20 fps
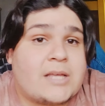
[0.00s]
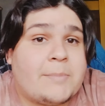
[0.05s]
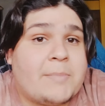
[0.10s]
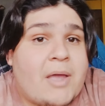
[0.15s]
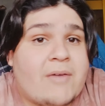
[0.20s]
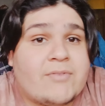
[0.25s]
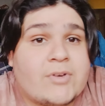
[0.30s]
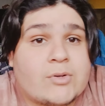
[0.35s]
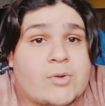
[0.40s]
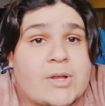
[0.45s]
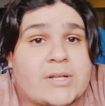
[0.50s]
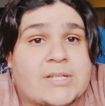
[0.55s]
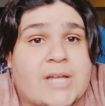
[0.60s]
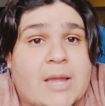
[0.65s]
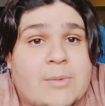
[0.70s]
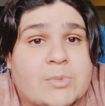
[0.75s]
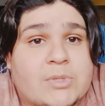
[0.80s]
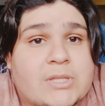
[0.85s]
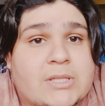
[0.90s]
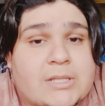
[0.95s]
I'm having a great
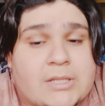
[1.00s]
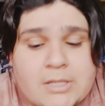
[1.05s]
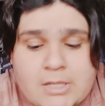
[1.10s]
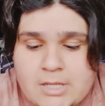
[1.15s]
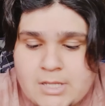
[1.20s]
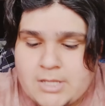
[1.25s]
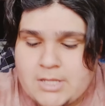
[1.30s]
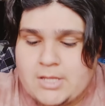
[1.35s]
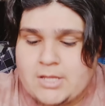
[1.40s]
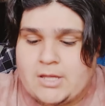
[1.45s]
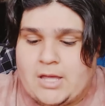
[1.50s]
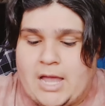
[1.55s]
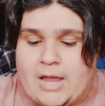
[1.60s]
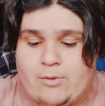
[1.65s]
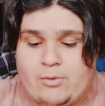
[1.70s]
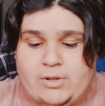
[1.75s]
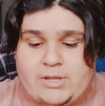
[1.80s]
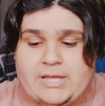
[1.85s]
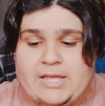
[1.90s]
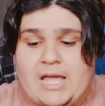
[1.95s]
time with it. I
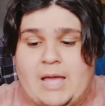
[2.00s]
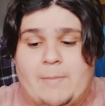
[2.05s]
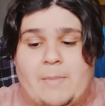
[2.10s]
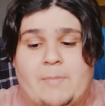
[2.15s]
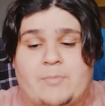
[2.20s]
really am.